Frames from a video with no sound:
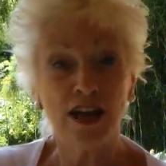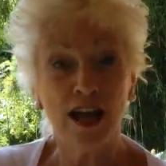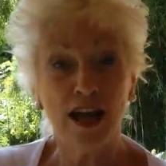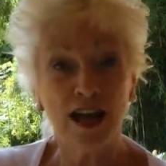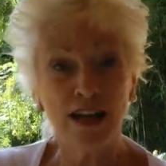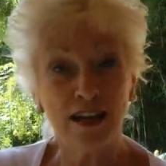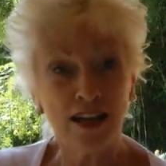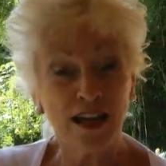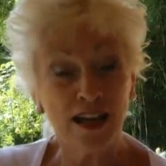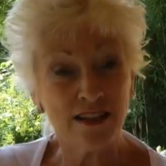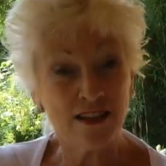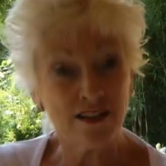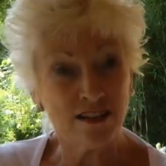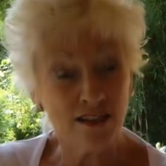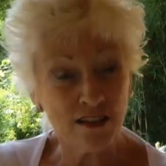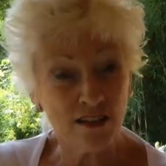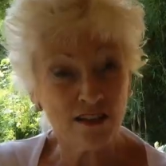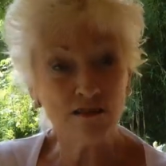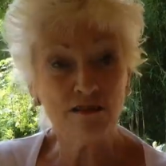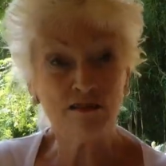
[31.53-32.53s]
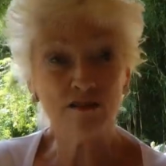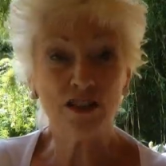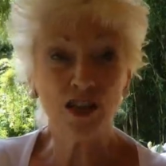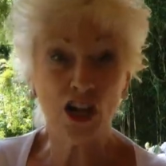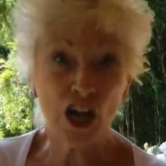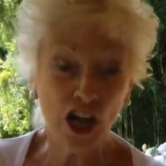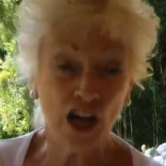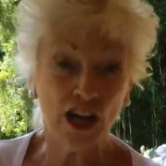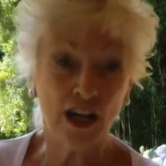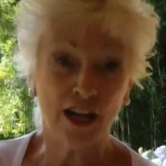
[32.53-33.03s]
and yet still
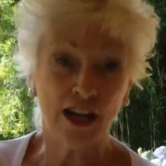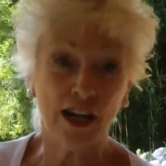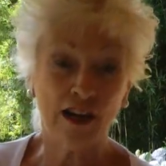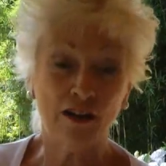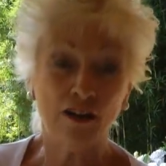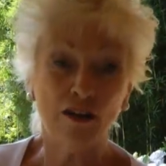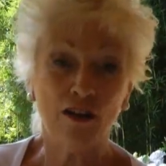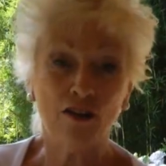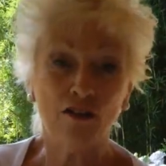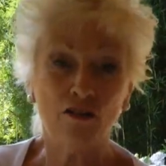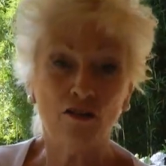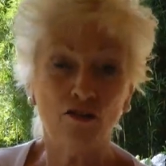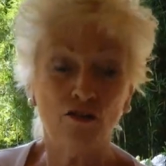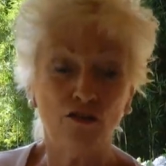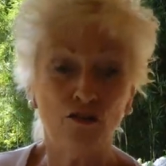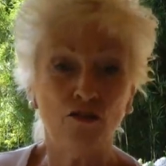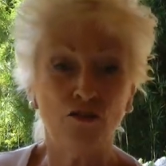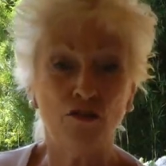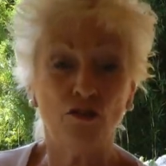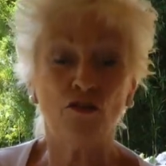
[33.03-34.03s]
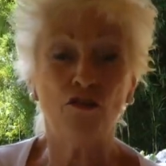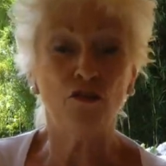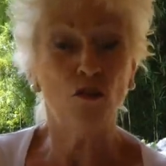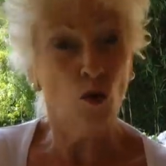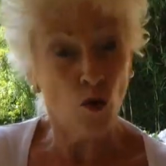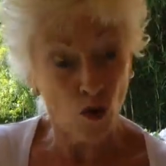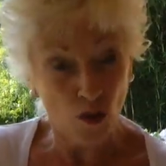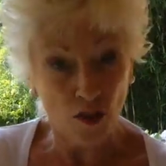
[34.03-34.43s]
yearning for